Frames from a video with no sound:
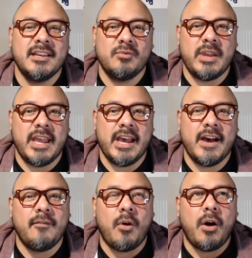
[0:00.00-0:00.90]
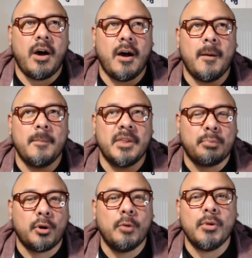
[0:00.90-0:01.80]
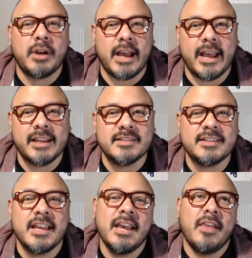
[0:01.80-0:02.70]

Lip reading: We have the promo kinds